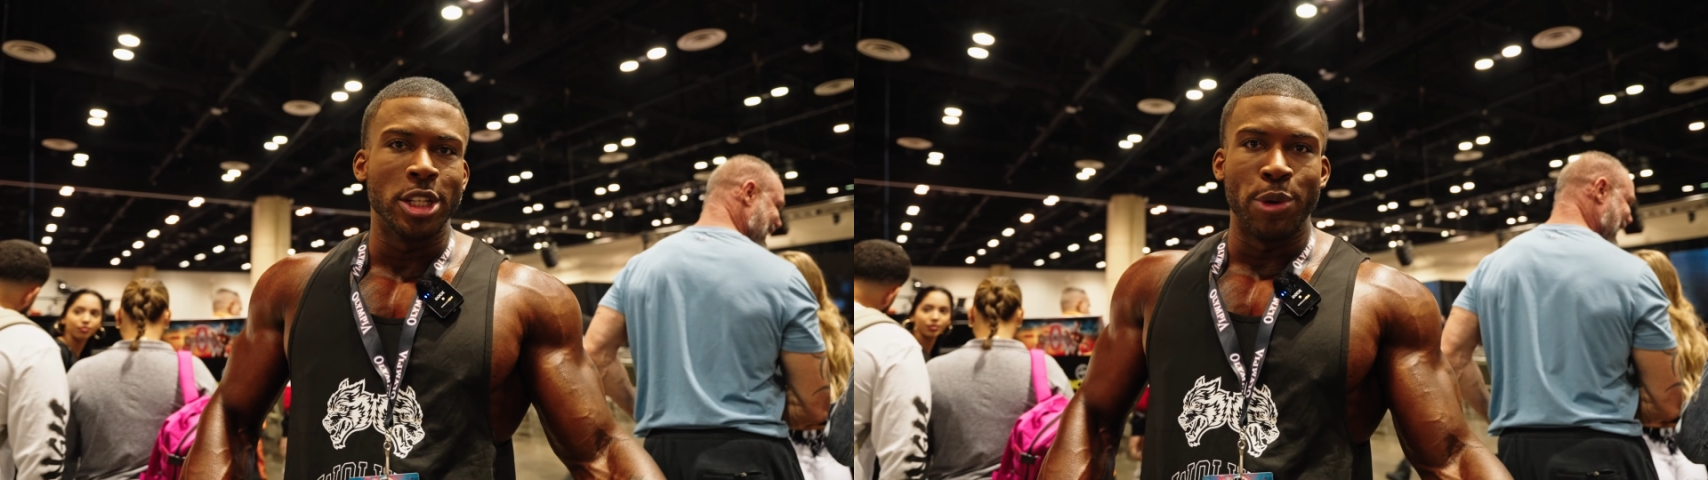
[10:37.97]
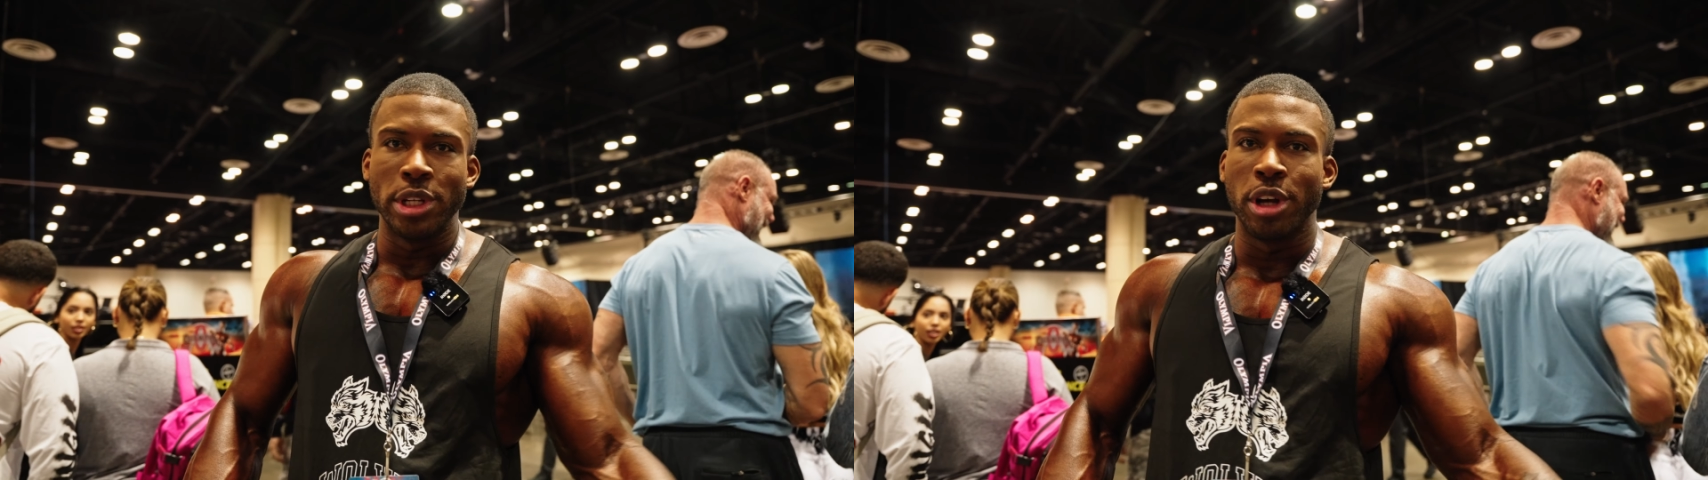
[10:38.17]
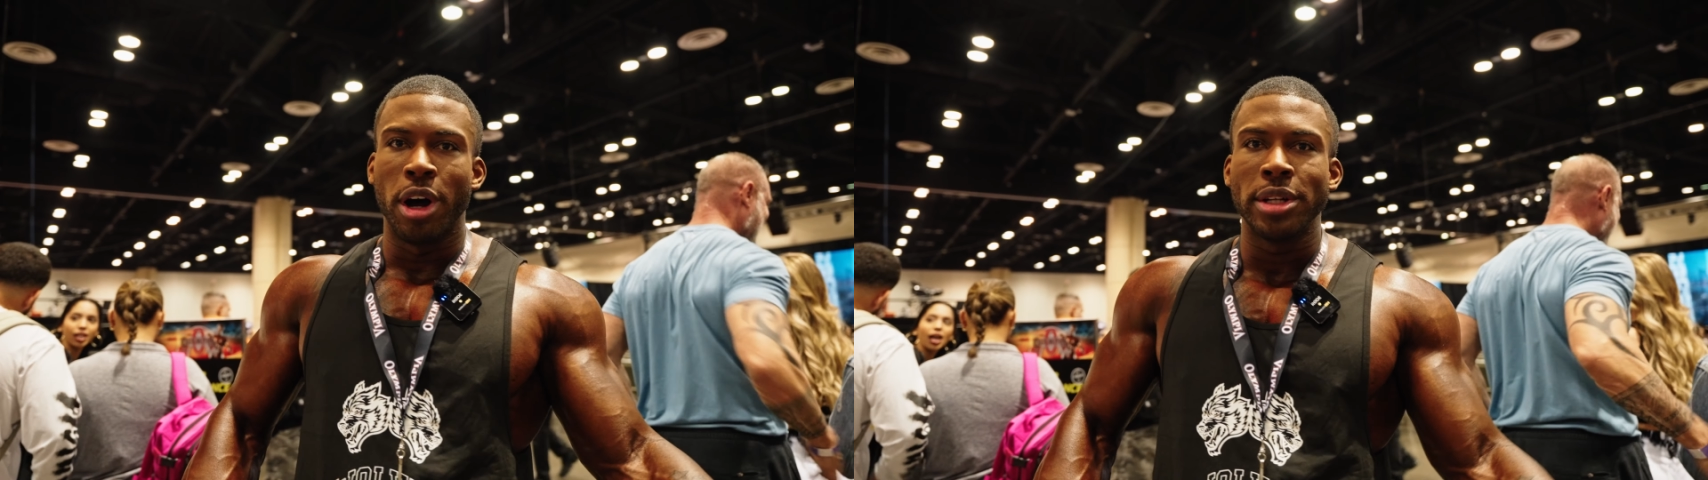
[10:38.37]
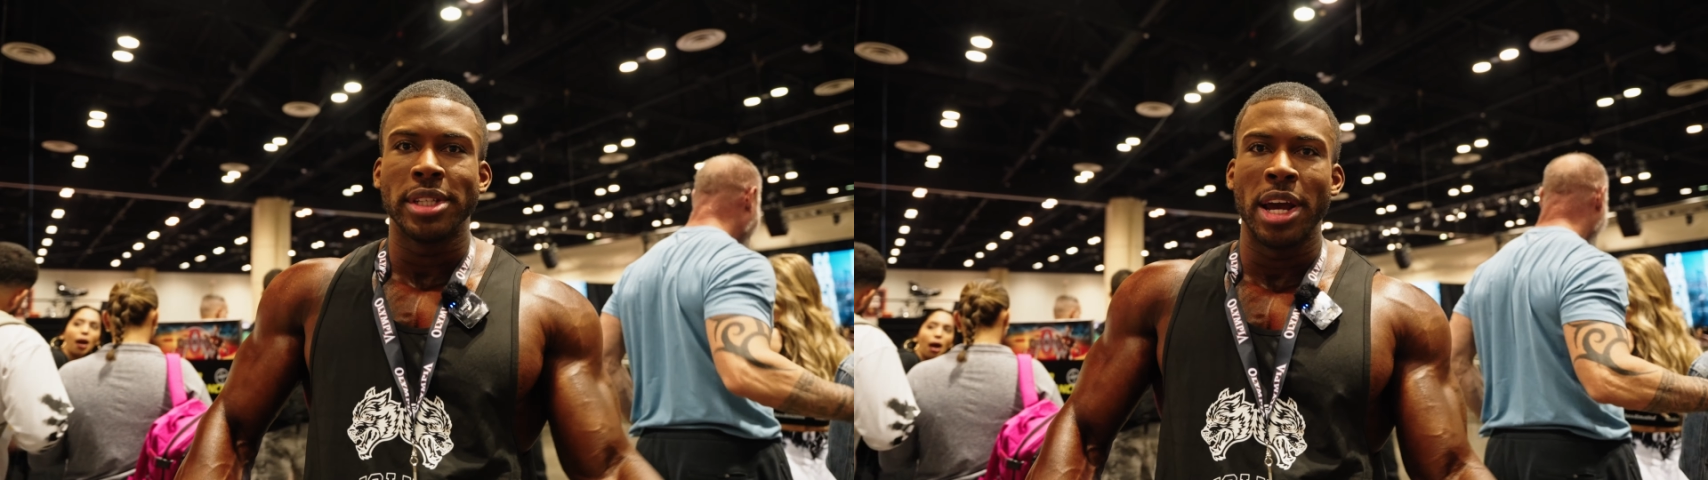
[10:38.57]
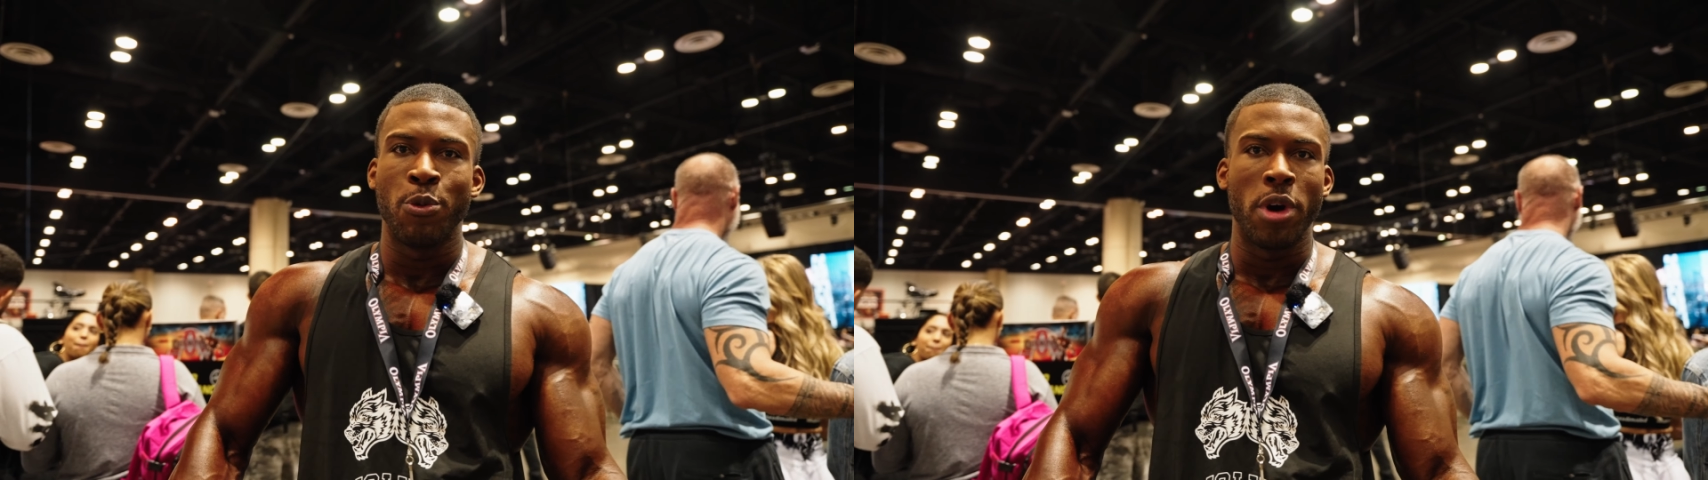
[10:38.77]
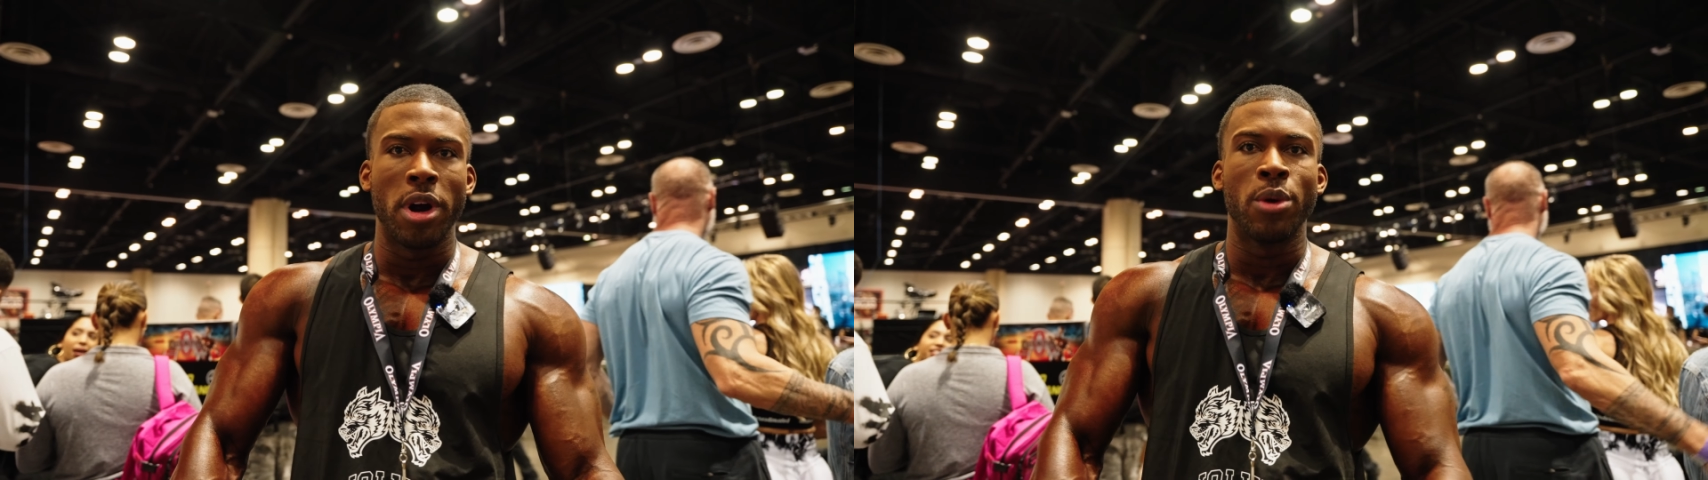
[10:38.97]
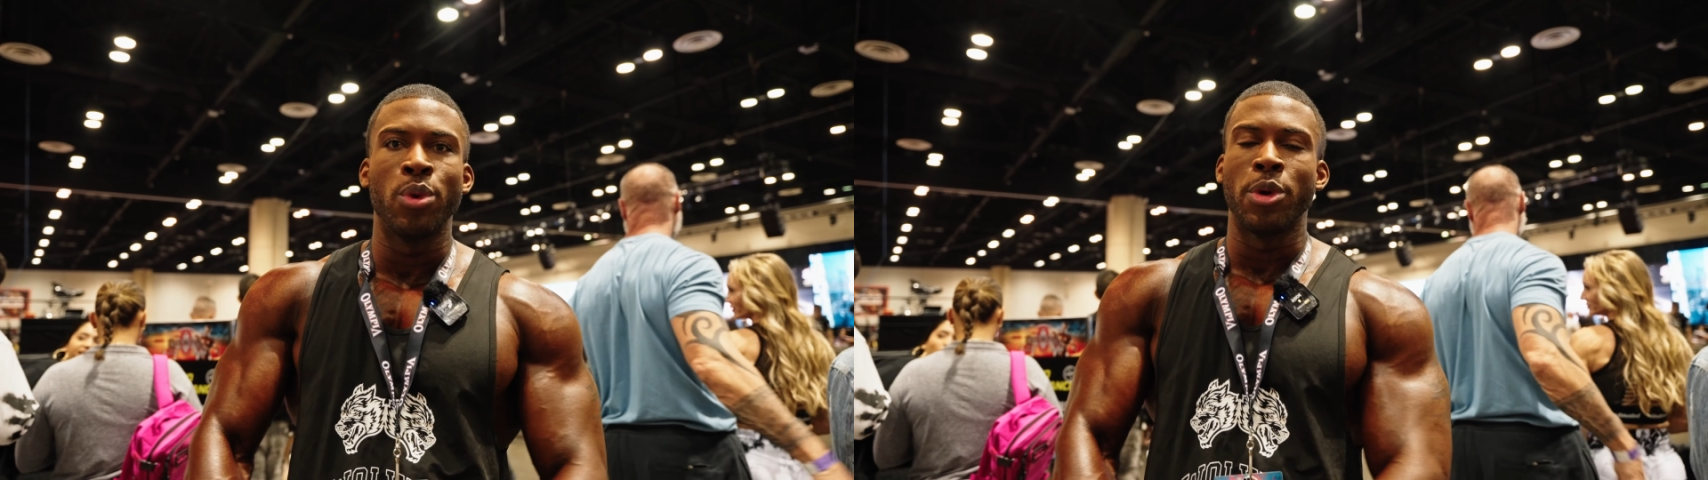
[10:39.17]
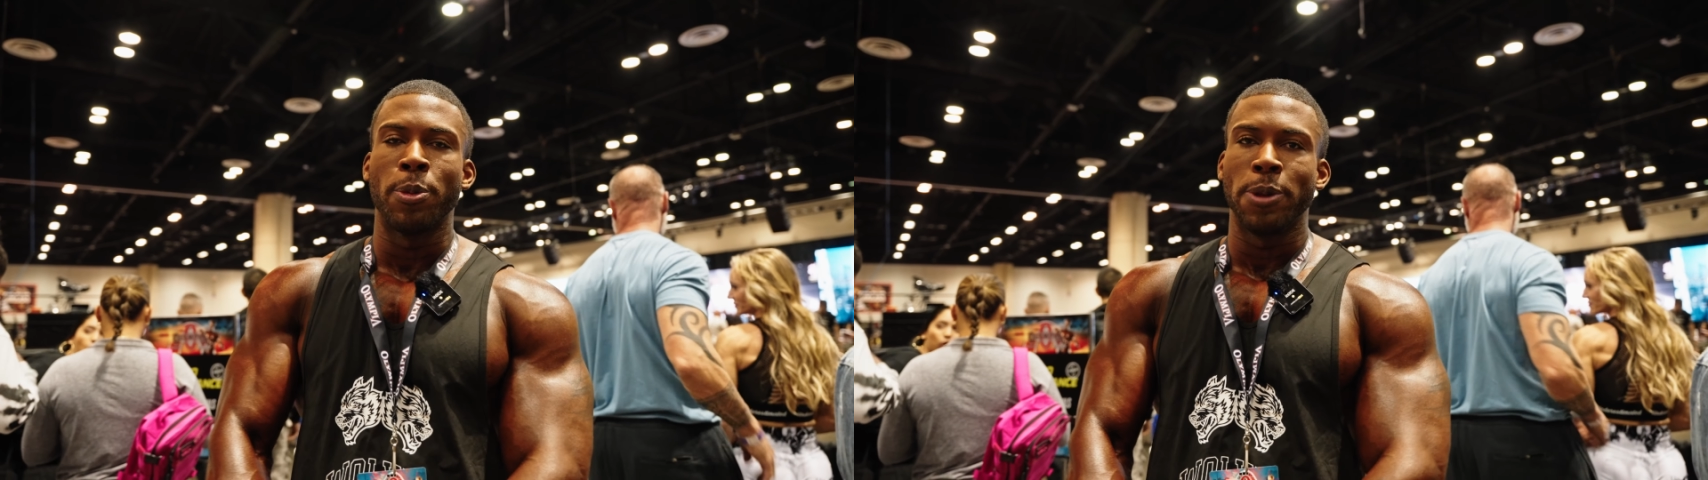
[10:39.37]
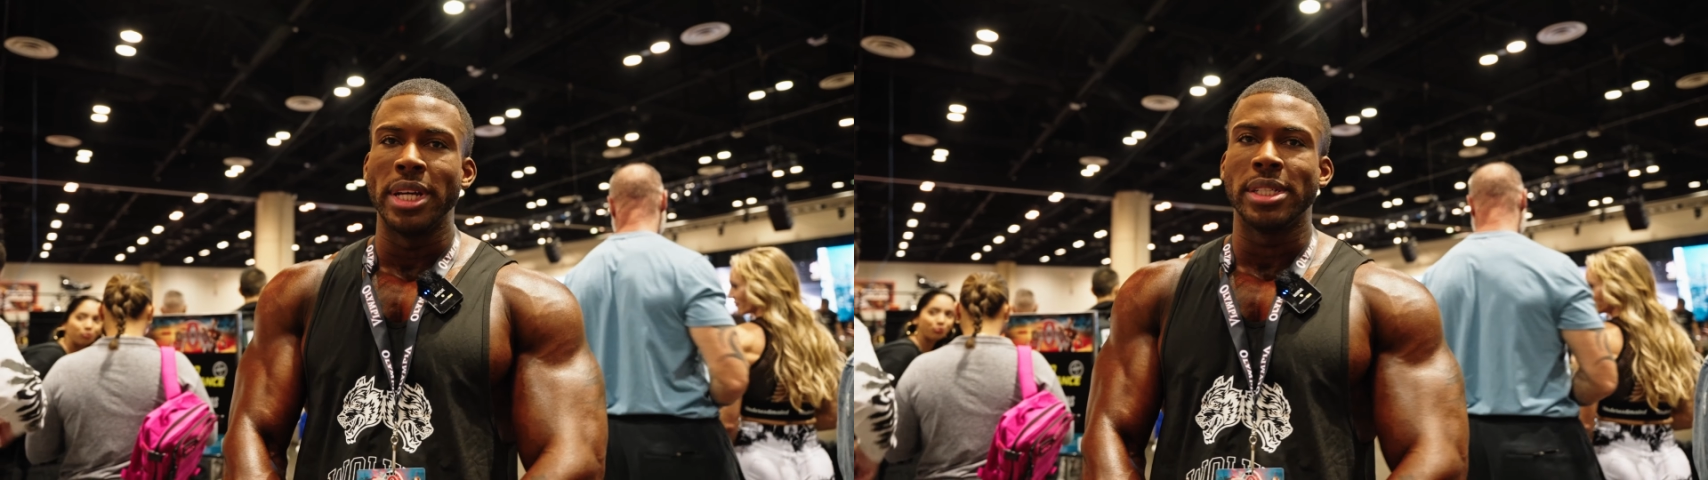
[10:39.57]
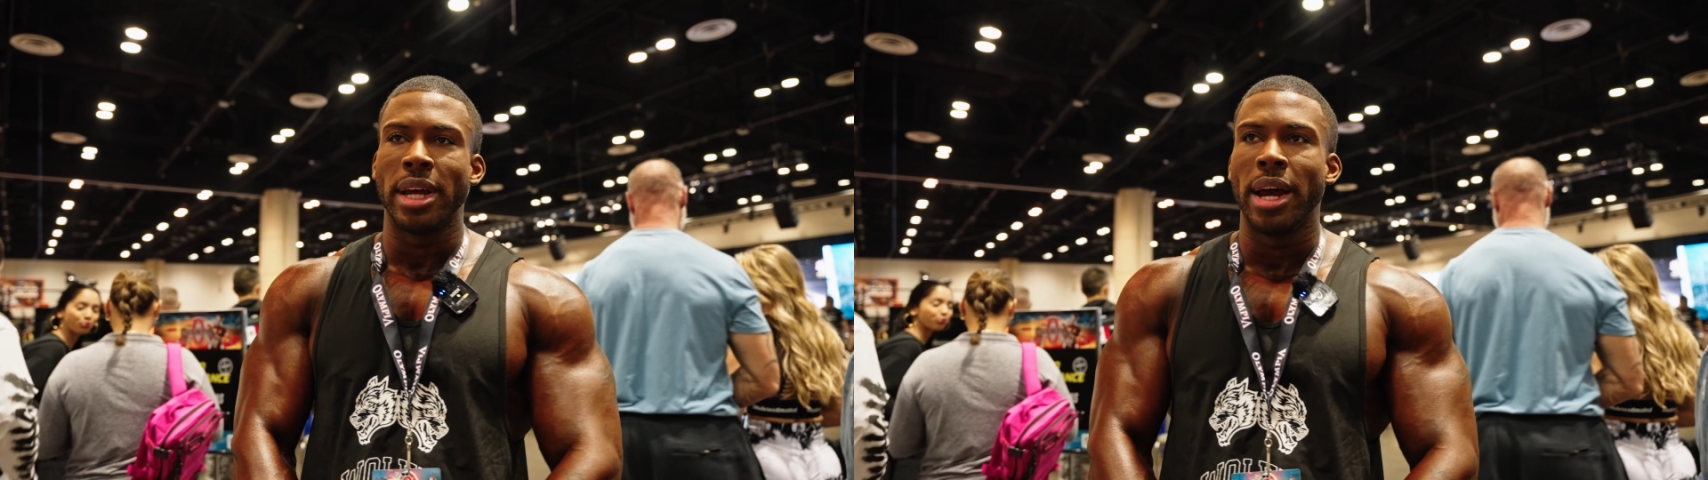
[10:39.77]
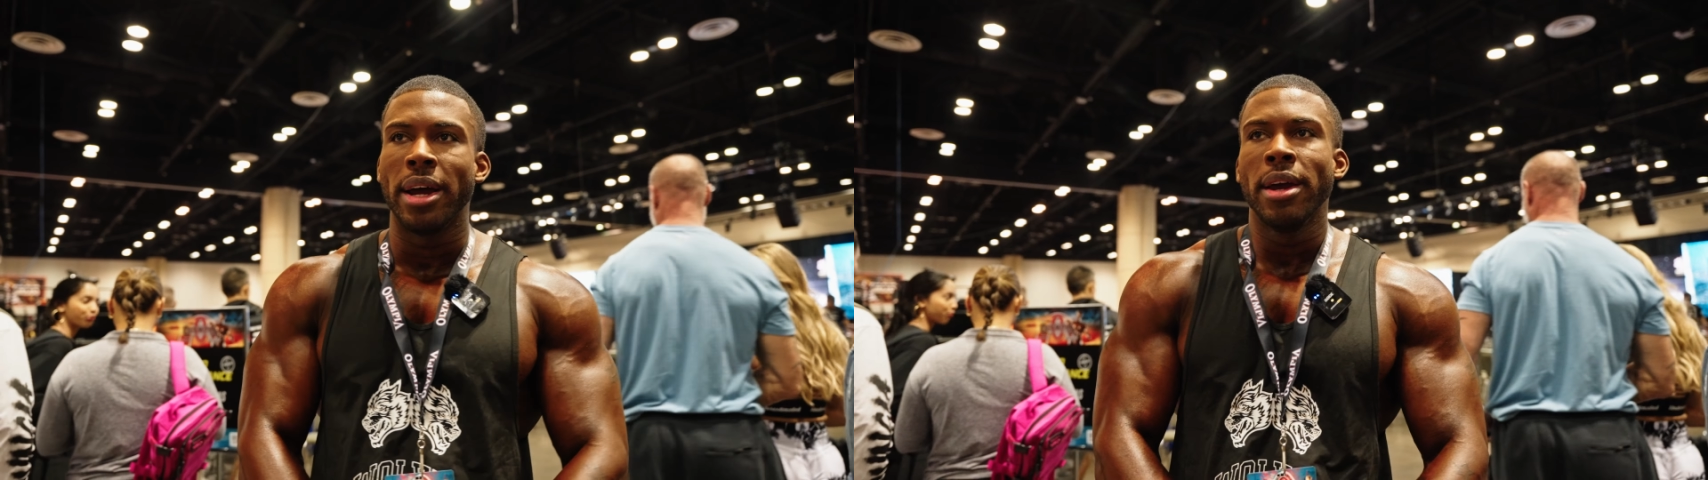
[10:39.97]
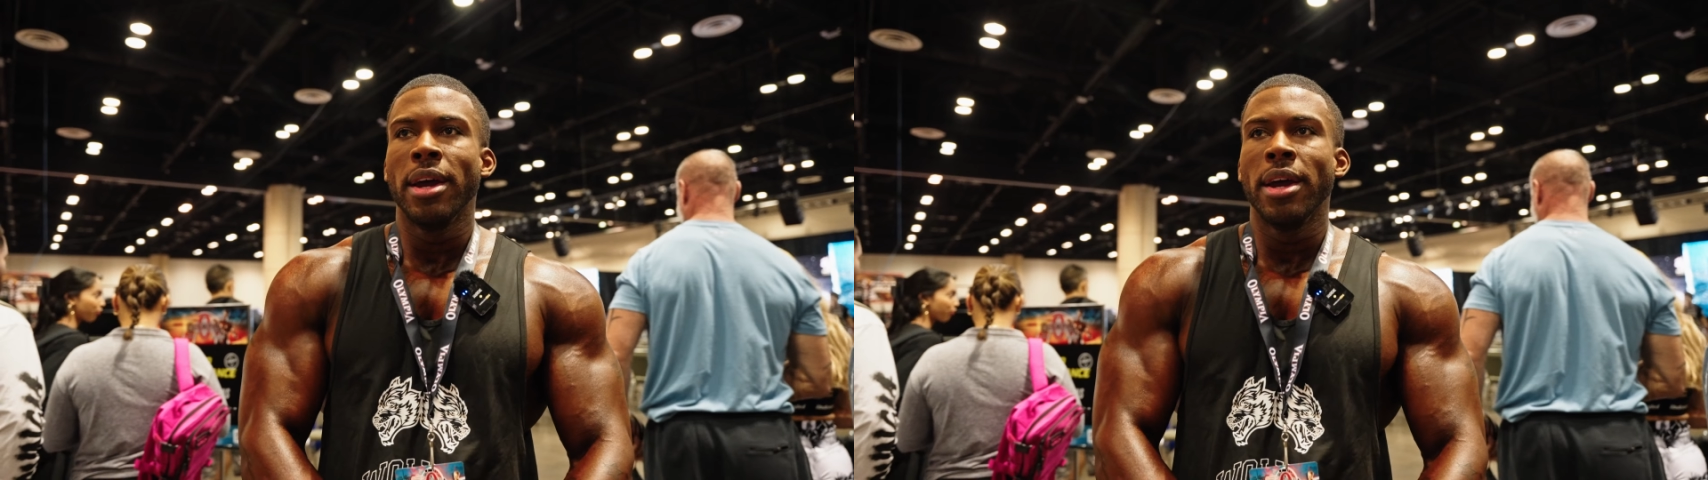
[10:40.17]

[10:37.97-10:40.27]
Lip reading: results and where we were placed at.